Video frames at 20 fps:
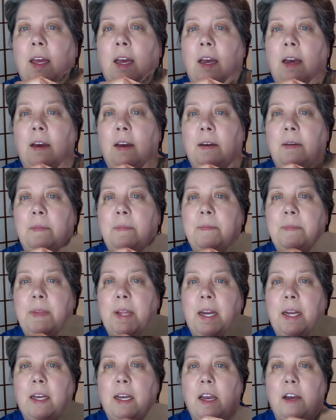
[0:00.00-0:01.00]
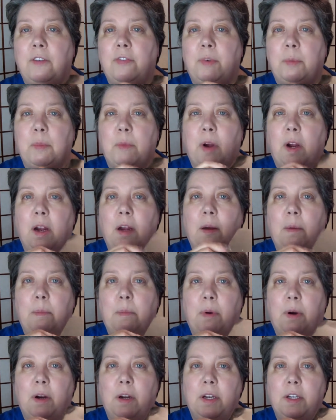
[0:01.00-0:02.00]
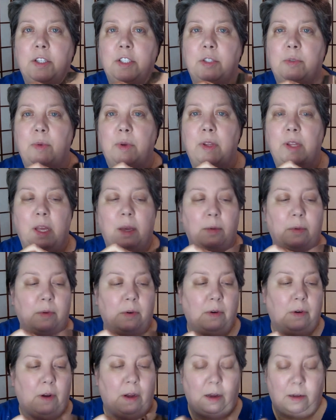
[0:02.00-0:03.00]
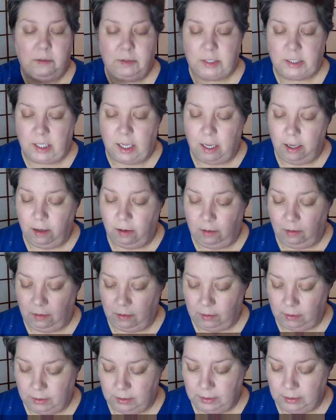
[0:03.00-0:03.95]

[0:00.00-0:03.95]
that I got from Crown Brush when they were on sale